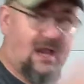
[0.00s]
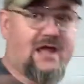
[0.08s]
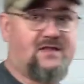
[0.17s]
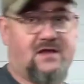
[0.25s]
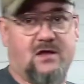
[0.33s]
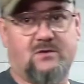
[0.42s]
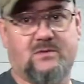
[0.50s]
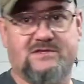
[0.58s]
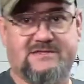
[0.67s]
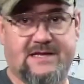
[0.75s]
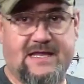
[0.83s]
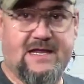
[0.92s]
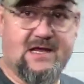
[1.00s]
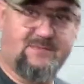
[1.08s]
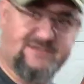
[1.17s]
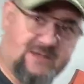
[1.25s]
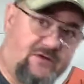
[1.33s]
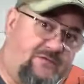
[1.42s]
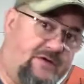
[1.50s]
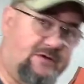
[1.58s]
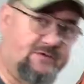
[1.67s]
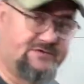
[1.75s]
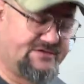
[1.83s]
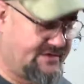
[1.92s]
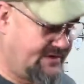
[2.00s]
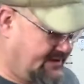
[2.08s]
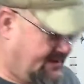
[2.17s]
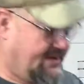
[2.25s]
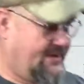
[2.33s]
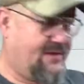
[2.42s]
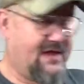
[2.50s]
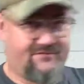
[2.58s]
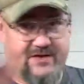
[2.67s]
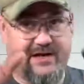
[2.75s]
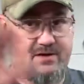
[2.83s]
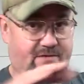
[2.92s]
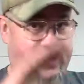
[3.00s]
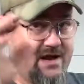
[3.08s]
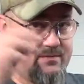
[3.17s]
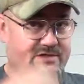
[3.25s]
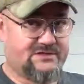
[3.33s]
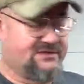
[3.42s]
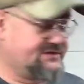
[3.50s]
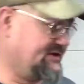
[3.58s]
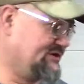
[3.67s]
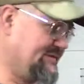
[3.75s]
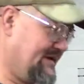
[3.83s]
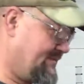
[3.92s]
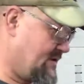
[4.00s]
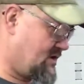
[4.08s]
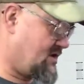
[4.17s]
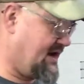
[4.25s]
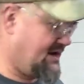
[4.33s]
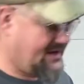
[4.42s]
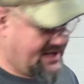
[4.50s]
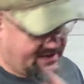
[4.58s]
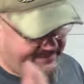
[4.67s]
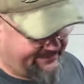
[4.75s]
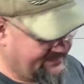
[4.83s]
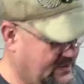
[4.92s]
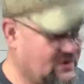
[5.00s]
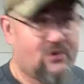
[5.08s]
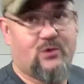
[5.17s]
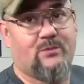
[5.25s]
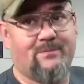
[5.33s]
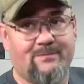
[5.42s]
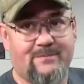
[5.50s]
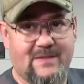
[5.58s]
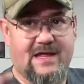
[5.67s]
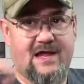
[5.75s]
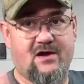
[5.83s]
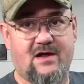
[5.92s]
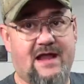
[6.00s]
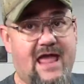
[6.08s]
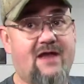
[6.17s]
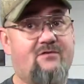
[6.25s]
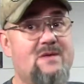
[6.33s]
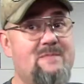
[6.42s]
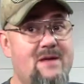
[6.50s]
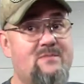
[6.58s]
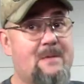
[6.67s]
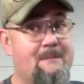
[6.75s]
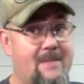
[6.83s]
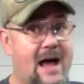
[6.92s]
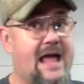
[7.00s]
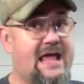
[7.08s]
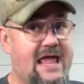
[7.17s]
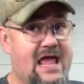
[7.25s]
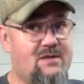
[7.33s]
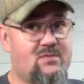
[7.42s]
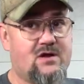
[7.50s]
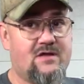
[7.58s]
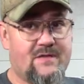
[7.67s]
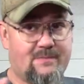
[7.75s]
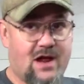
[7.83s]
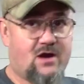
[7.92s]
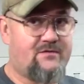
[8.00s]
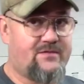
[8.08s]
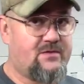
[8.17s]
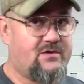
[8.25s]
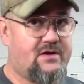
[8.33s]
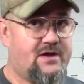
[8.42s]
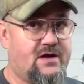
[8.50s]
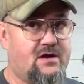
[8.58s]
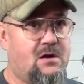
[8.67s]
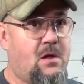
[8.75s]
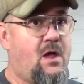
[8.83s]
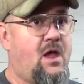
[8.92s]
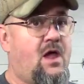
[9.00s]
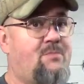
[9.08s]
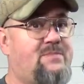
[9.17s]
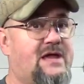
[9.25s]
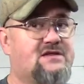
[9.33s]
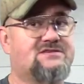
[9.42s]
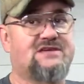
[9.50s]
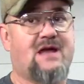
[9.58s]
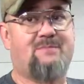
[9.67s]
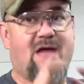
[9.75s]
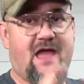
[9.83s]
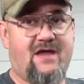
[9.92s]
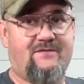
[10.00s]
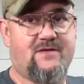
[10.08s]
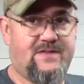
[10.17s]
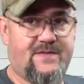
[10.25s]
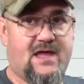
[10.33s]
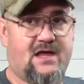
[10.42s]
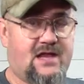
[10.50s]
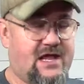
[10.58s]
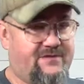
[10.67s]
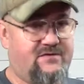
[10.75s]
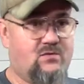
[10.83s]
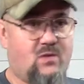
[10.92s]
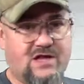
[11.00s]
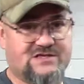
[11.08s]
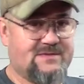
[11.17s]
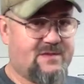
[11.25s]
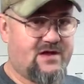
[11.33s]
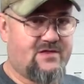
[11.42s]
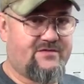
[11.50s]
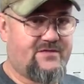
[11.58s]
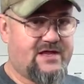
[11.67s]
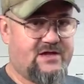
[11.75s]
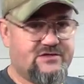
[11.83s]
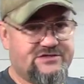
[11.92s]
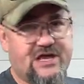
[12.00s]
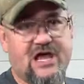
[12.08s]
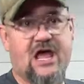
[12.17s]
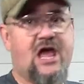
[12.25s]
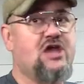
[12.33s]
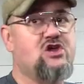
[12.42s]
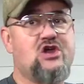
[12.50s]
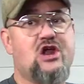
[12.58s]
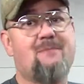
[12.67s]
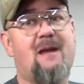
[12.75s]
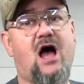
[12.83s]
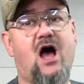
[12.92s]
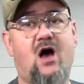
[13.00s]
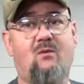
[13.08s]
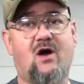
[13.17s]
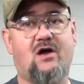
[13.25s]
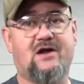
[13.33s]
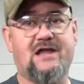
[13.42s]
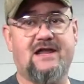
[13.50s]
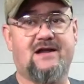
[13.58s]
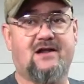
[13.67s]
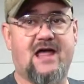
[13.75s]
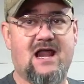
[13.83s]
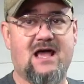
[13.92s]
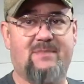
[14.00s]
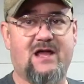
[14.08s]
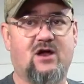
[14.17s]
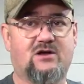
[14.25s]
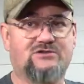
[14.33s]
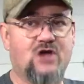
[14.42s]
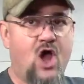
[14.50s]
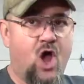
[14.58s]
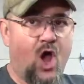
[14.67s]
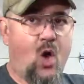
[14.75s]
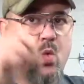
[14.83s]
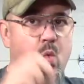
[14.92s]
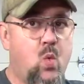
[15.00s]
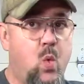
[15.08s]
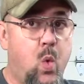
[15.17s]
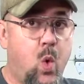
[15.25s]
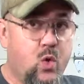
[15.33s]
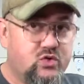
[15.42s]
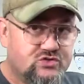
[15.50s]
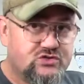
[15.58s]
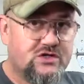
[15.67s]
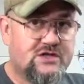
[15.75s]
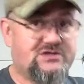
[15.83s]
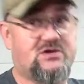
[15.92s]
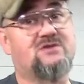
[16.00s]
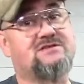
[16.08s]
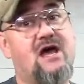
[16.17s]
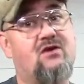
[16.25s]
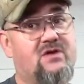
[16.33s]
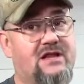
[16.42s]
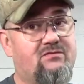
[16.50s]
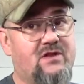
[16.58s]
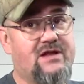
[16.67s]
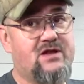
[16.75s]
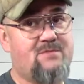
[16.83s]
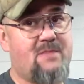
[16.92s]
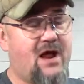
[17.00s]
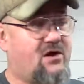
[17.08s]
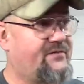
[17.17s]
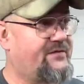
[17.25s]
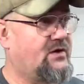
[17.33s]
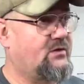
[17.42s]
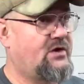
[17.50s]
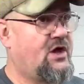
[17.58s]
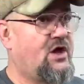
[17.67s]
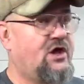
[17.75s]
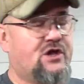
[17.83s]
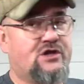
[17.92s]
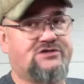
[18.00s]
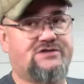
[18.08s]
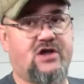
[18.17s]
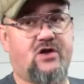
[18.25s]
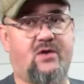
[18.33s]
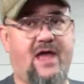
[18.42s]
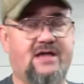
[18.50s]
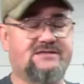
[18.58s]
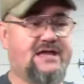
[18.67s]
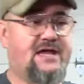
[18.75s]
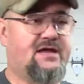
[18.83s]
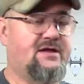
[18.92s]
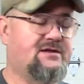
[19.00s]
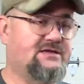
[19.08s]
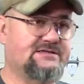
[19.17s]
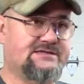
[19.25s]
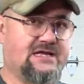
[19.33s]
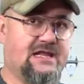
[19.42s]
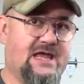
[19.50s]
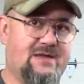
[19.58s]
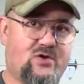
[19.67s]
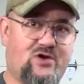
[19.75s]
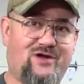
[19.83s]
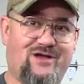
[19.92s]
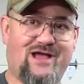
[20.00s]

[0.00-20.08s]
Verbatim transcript: like the old ones that eat up cell phones and video cameras, excuse me, they're great, and you'll hear it. And remember, my camera, the microphone on here, picks up everything. Like if you watch some of my other videos, you can hear my hot water heater light up. It goes whoosh. So it's got a really, really good microphone. So as a disclaimer,